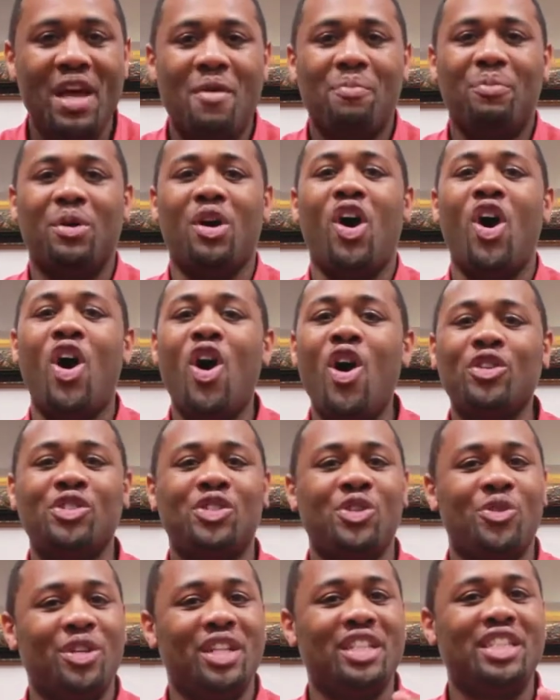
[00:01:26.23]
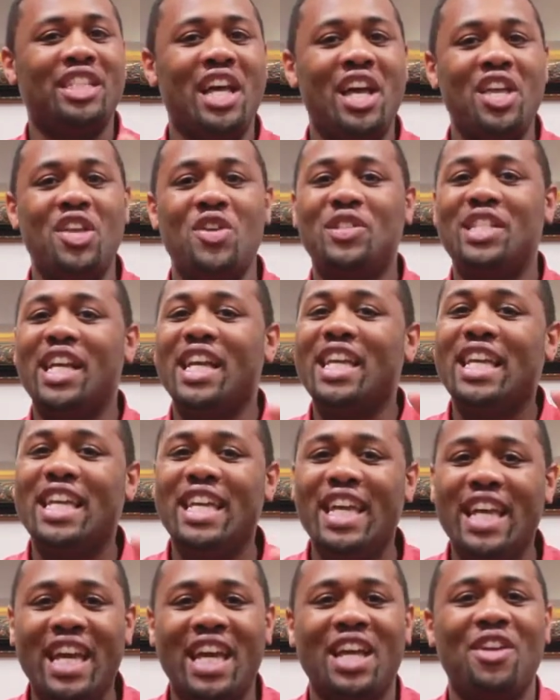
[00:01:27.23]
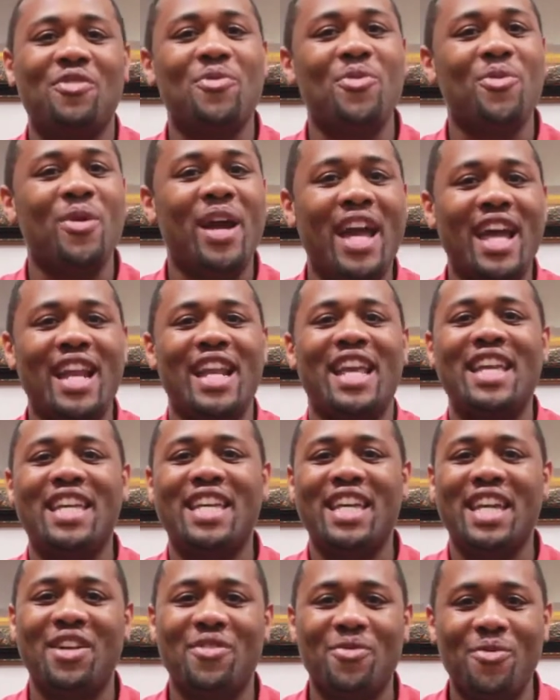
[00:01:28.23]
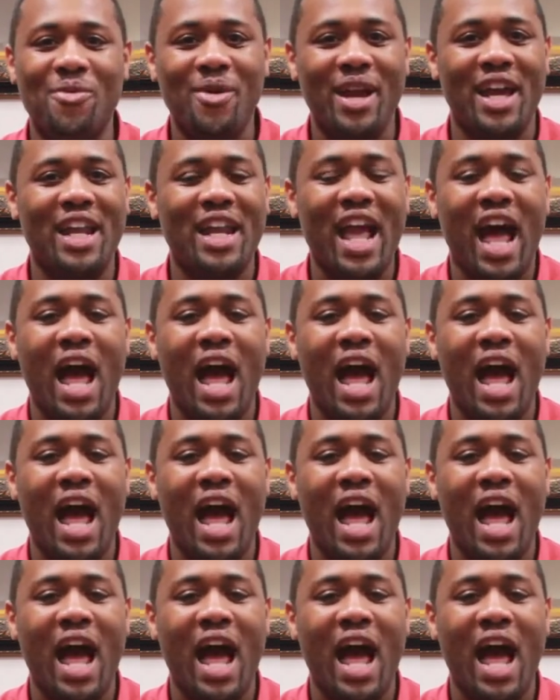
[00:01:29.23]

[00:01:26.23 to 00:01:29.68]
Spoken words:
but also to tell you to get ready, get ready.